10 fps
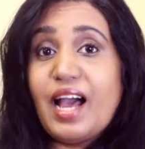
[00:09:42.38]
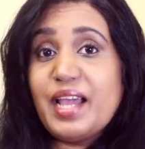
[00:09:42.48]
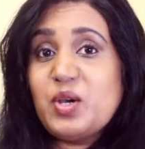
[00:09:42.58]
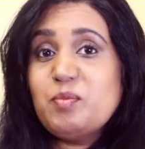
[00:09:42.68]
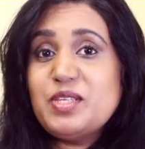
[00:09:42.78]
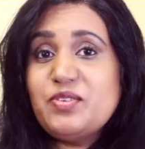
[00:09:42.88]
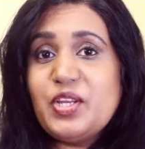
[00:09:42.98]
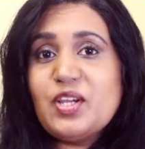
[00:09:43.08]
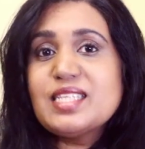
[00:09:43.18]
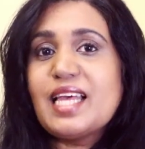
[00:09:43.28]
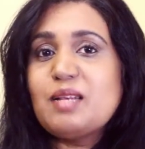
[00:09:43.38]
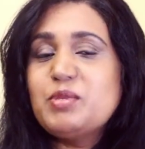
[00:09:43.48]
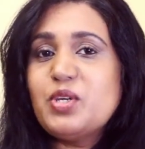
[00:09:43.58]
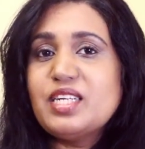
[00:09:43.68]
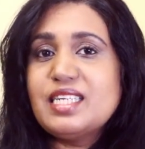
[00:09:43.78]
I hope this video has
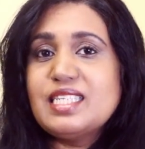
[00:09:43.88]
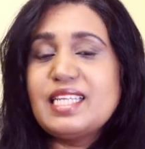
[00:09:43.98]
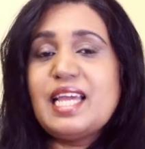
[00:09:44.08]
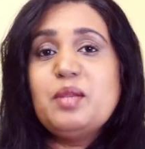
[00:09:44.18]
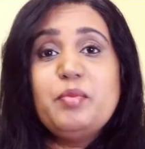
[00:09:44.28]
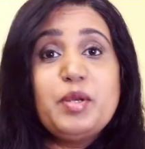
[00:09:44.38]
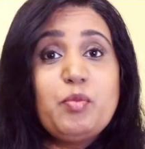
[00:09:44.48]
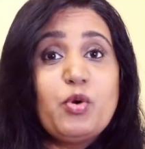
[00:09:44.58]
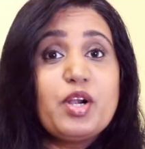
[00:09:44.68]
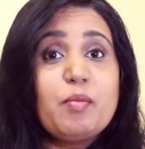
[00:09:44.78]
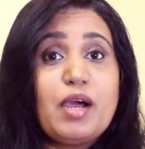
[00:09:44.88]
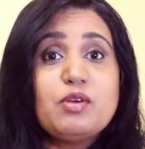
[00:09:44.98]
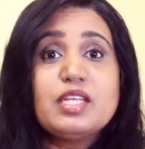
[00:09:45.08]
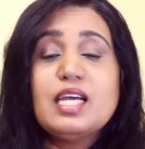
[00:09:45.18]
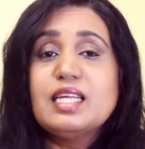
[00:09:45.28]
helped you understand a bit more
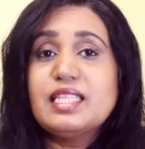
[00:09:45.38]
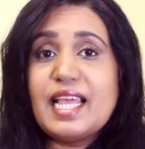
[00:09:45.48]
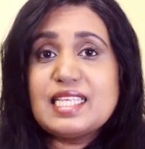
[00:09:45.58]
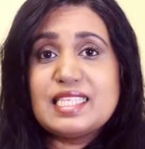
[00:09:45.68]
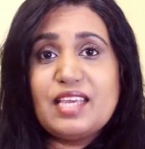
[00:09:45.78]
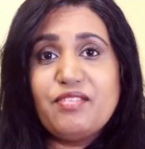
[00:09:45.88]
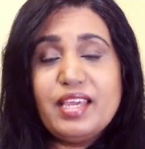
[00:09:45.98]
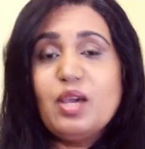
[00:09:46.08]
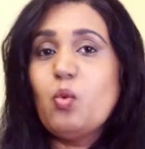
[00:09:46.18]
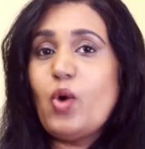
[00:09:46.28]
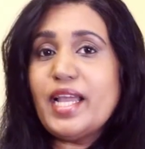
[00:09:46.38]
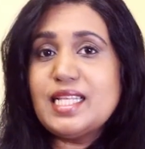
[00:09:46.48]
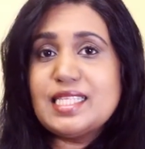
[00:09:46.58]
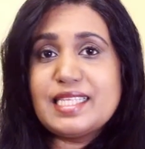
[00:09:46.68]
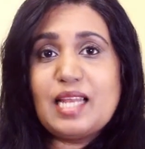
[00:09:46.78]
about Thanksgiving, why
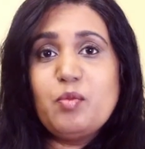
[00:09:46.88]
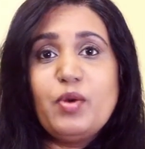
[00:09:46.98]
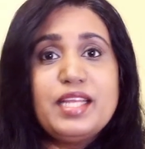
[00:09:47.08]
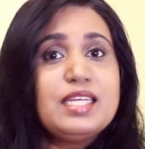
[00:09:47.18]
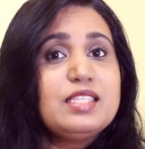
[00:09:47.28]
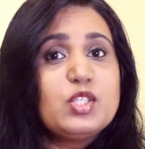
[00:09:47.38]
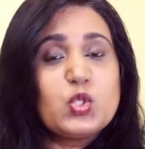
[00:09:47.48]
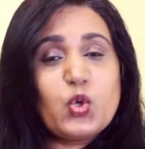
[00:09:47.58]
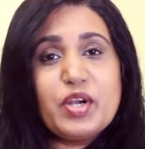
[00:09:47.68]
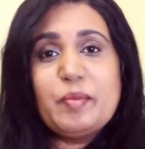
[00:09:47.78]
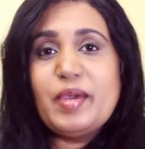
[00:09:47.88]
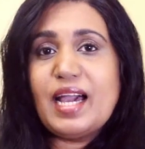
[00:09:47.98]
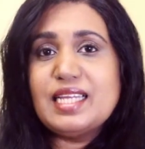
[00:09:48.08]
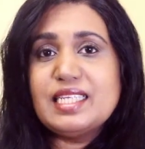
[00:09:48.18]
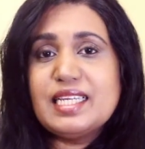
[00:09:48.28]
it's celebrated, the story
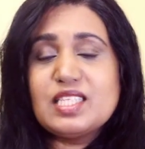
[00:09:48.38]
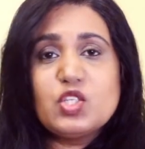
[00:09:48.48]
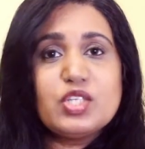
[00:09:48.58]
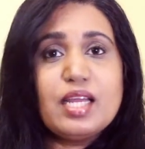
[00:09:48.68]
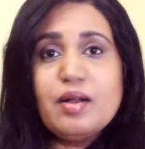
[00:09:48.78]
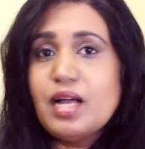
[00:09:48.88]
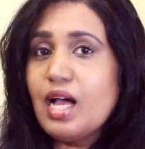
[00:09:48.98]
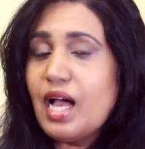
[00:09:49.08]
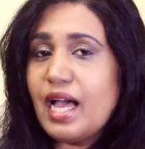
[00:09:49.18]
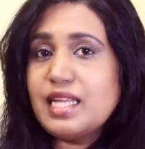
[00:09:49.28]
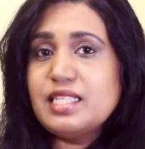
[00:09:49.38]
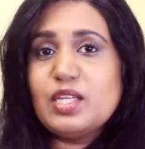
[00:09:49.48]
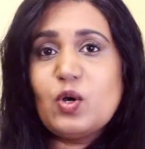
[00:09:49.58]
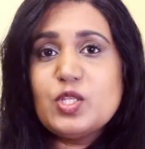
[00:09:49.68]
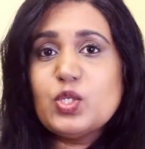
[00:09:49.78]
behind it, etc. And
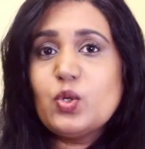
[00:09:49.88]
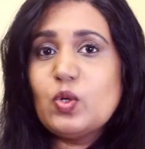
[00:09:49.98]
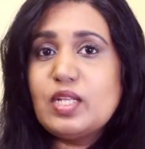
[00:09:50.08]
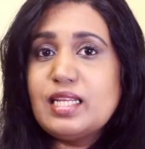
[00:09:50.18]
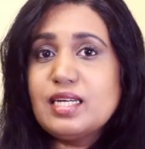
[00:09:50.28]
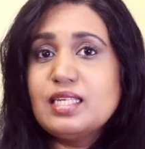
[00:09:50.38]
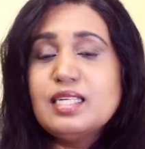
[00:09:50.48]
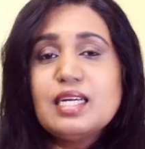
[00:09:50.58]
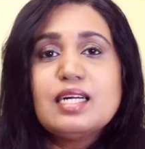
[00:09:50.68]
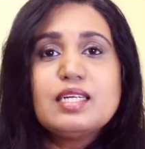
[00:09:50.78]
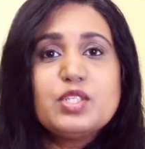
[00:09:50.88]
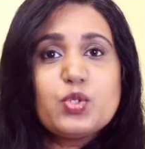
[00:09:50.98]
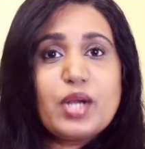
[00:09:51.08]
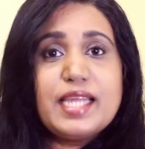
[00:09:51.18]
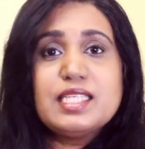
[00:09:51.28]
also learn
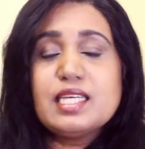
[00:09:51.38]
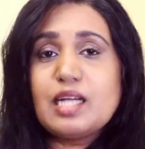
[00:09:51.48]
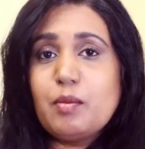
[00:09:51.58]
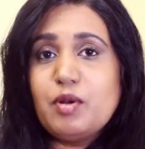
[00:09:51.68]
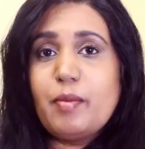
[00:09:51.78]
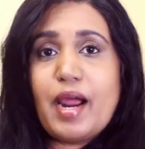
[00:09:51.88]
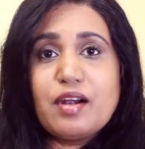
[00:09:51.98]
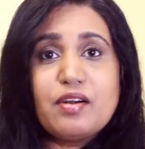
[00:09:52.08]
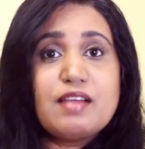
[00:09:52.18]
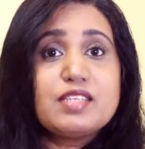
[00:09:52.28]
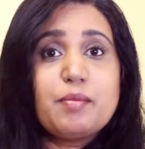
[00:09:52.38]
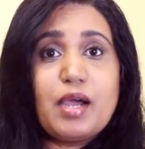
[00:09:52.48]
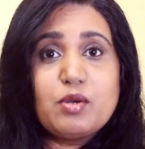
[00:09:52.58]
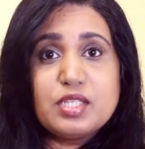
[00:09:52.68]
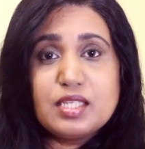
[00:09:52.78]
to write a couple of paragraphs
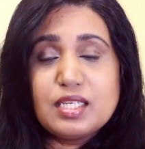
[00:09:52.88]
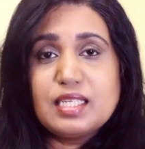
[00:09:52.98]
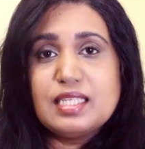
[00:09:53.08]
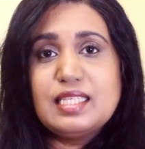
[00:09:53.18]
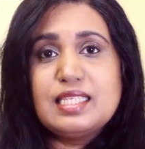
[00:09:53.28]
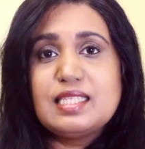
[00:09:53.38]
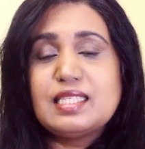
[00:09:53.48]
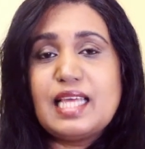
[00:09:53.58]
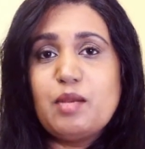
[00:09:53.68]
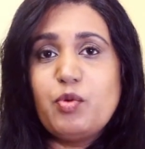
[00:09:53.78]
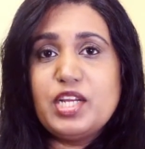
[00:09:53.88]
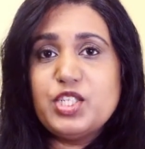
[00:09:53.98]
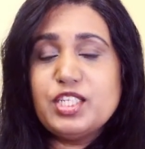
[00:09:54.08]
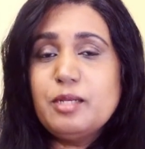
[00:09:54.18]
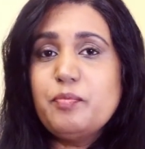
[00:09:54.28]
about this
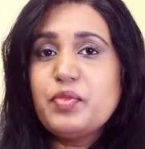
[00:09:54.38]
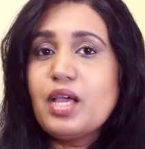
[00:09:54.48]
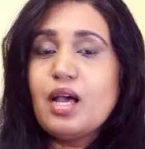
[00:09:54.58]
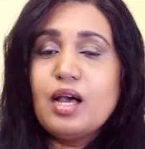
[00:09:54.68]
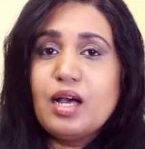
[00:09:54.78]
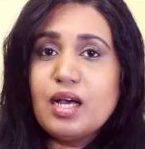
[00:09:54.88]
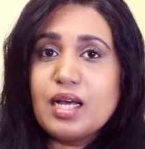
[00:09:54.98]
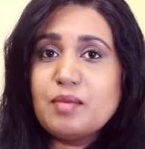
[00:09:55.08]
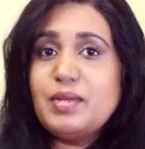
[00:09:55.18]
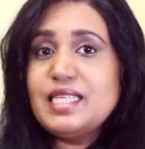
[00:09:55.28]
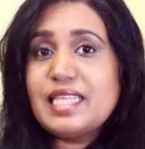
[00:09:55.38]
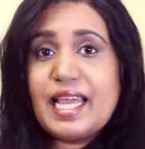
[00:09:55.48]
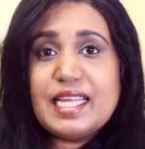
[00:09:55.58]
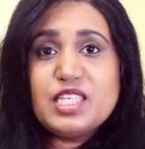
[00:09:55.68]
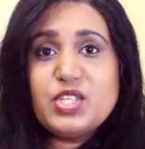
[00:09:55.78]
celebration. Please like and